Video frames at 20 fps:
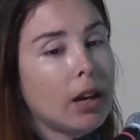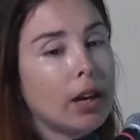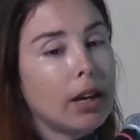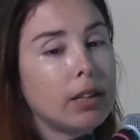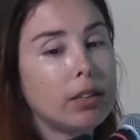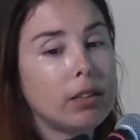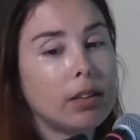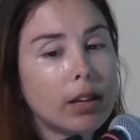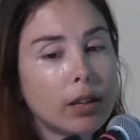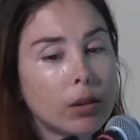
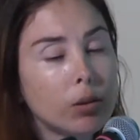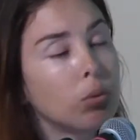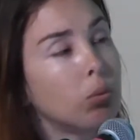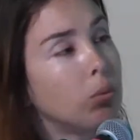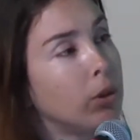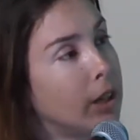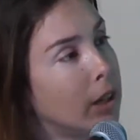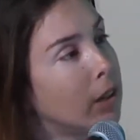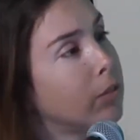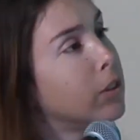And then
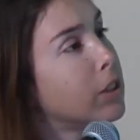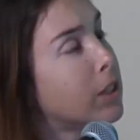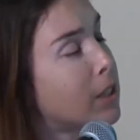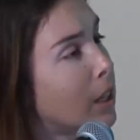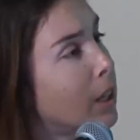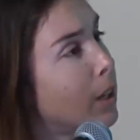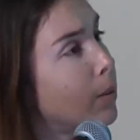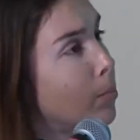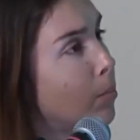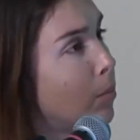we gave the
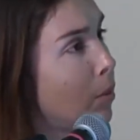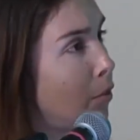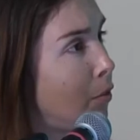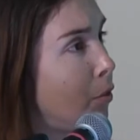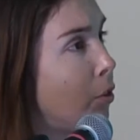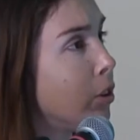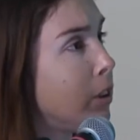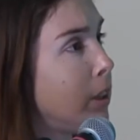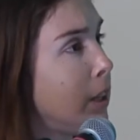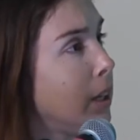same
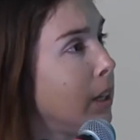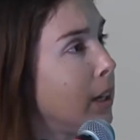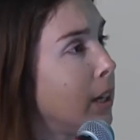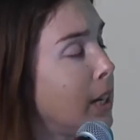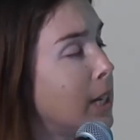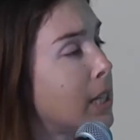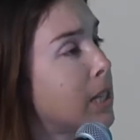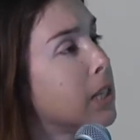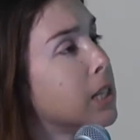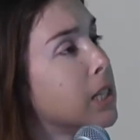14
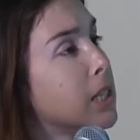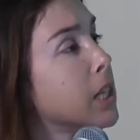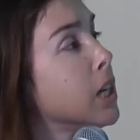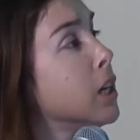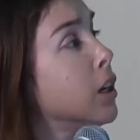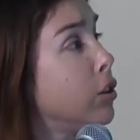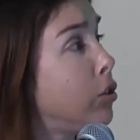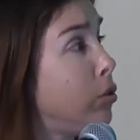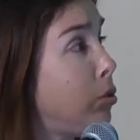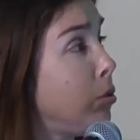cases
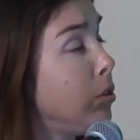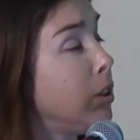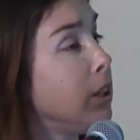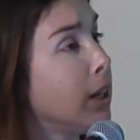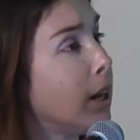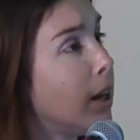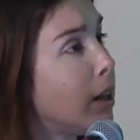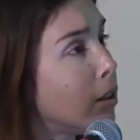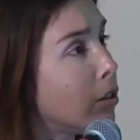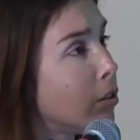to
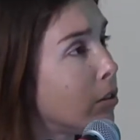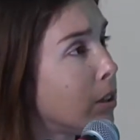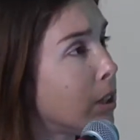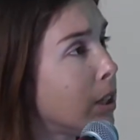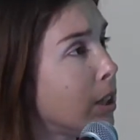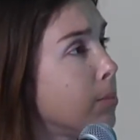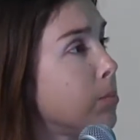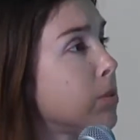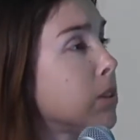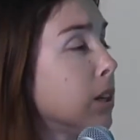the
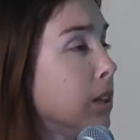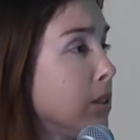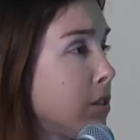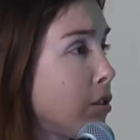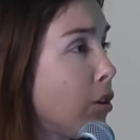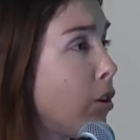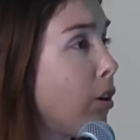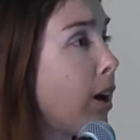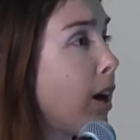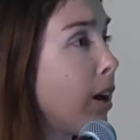algorithms and
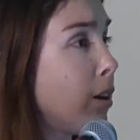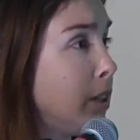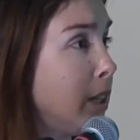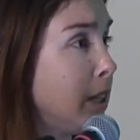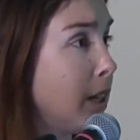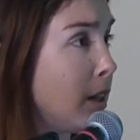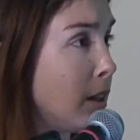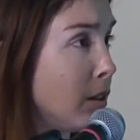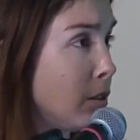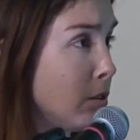saw how
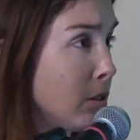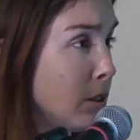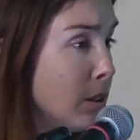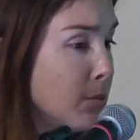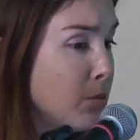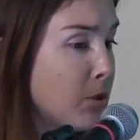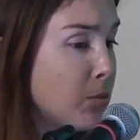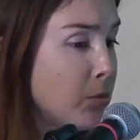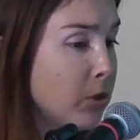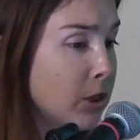the
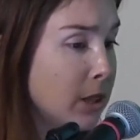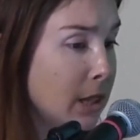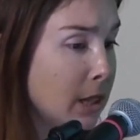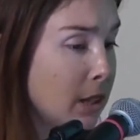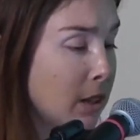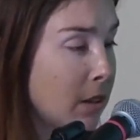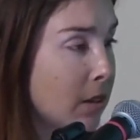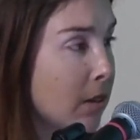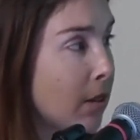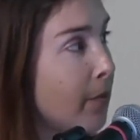algorithms
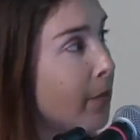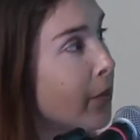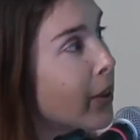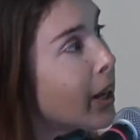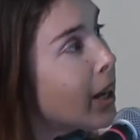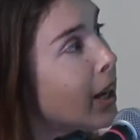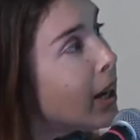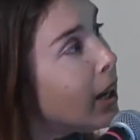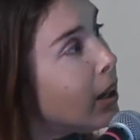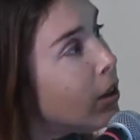predict.
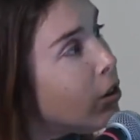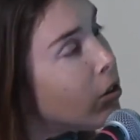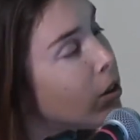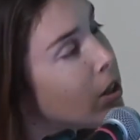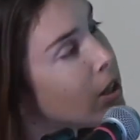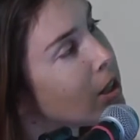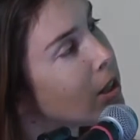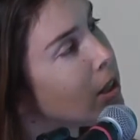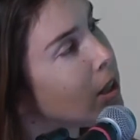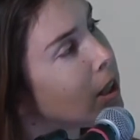And you
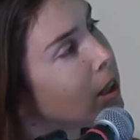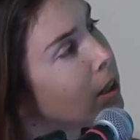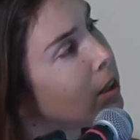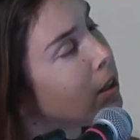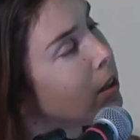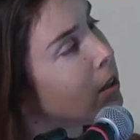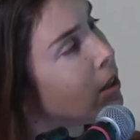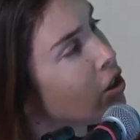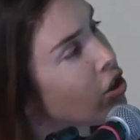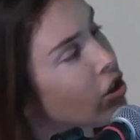can see it
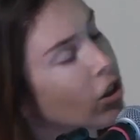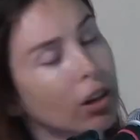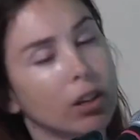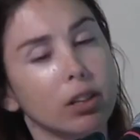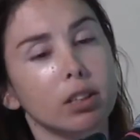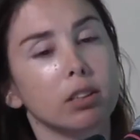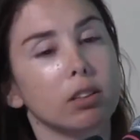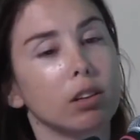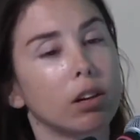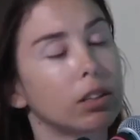in the
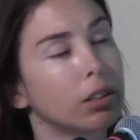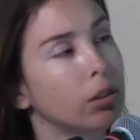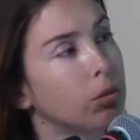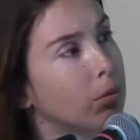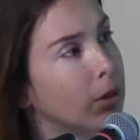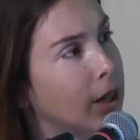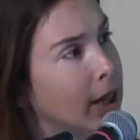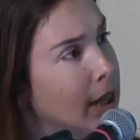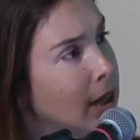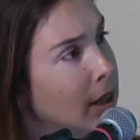chart on the
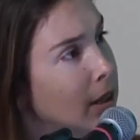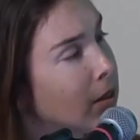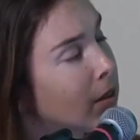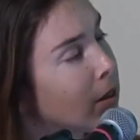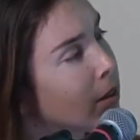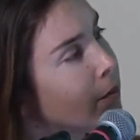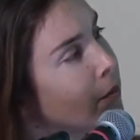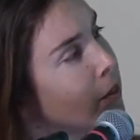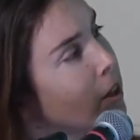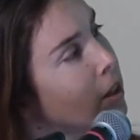
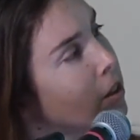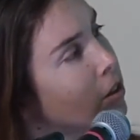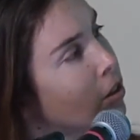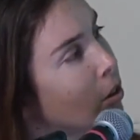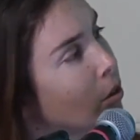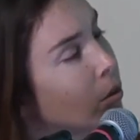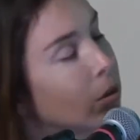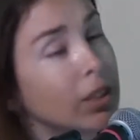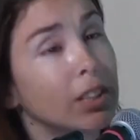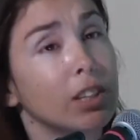right.
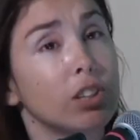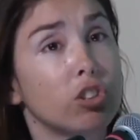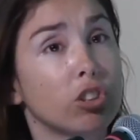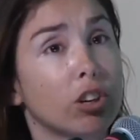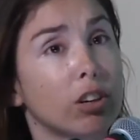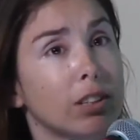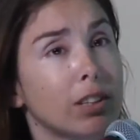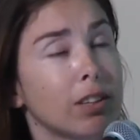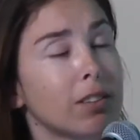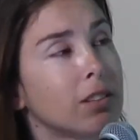So the
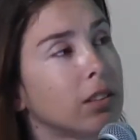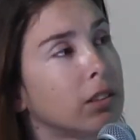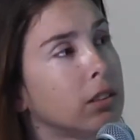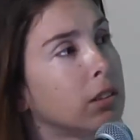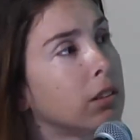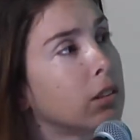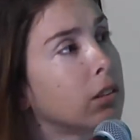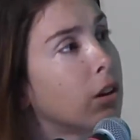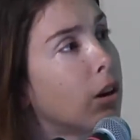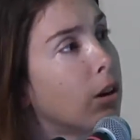chart is a
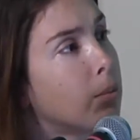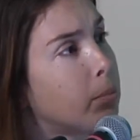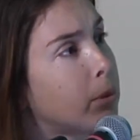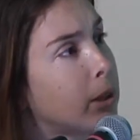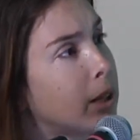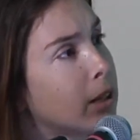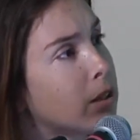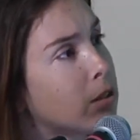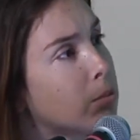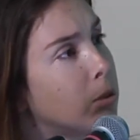little
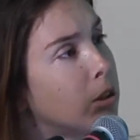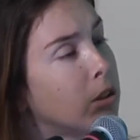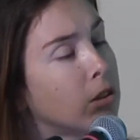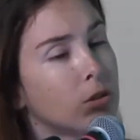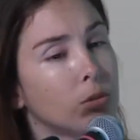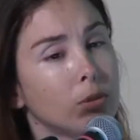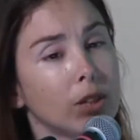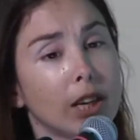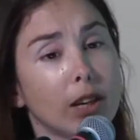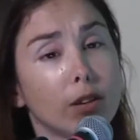complex
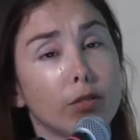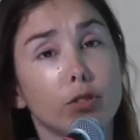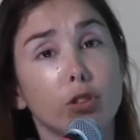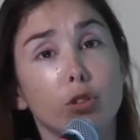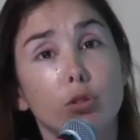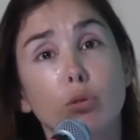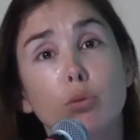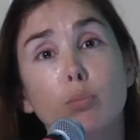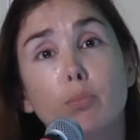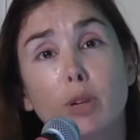because we have
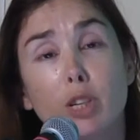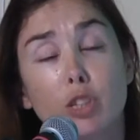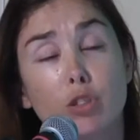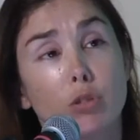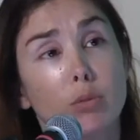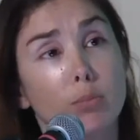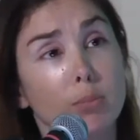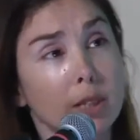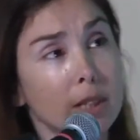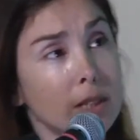2
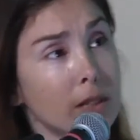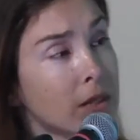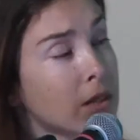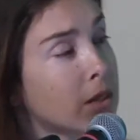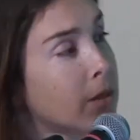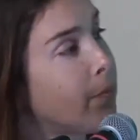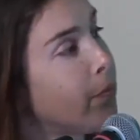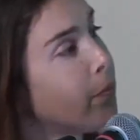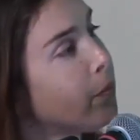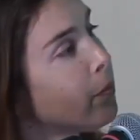
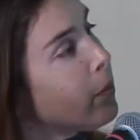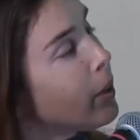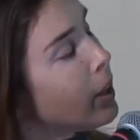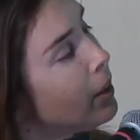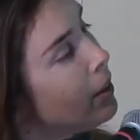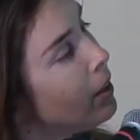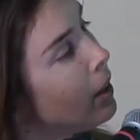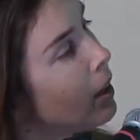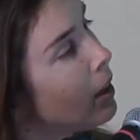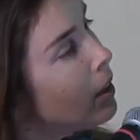measurements.
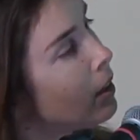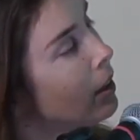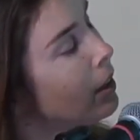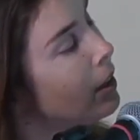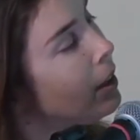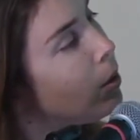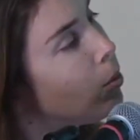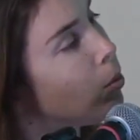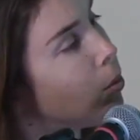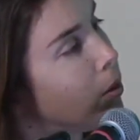
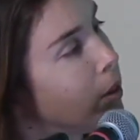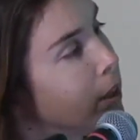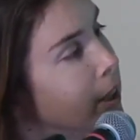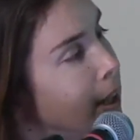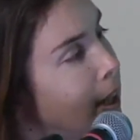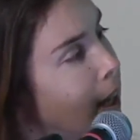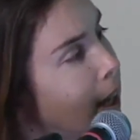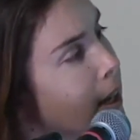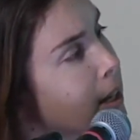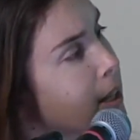
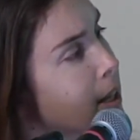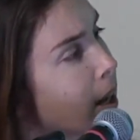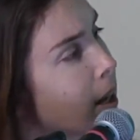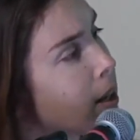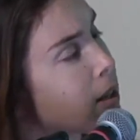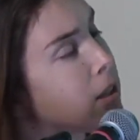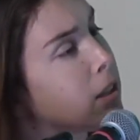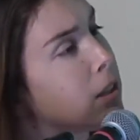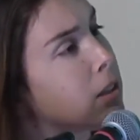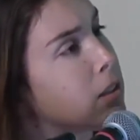The
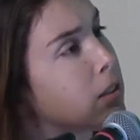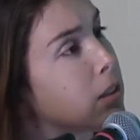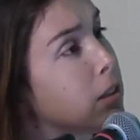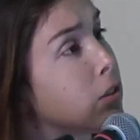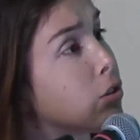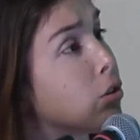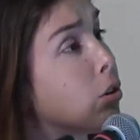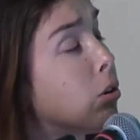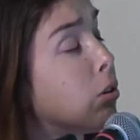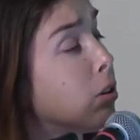x-axis
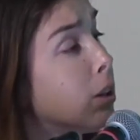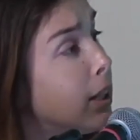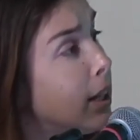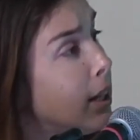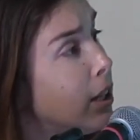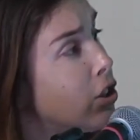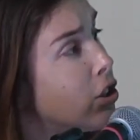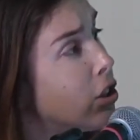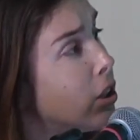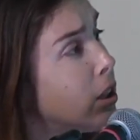is
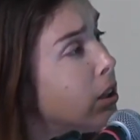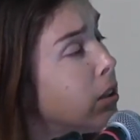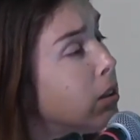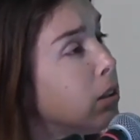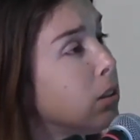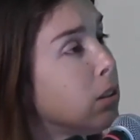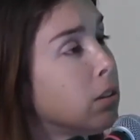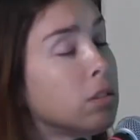correlation.